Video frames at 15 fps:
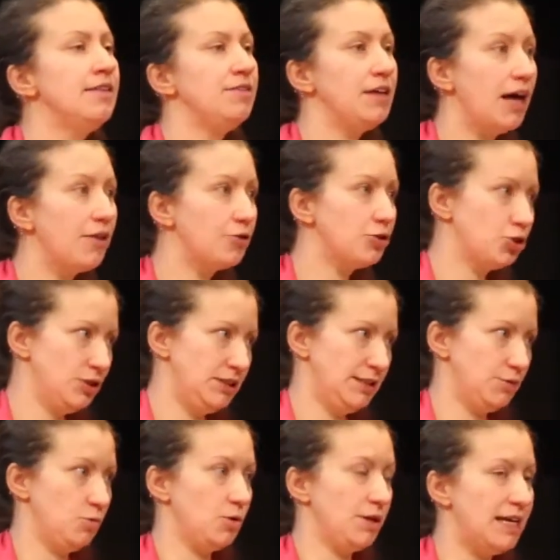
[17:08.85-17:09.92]
the other
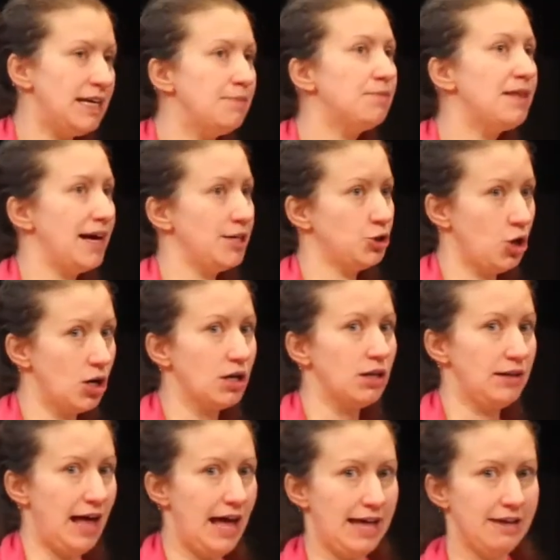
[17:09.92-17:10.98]
trees will keep that trunk
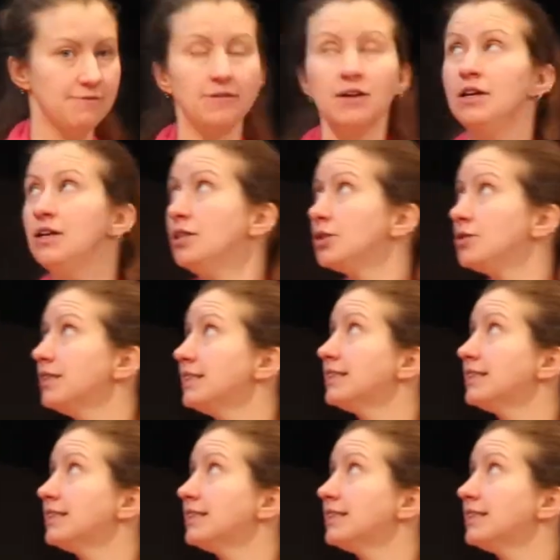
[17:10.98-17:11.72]
alive. So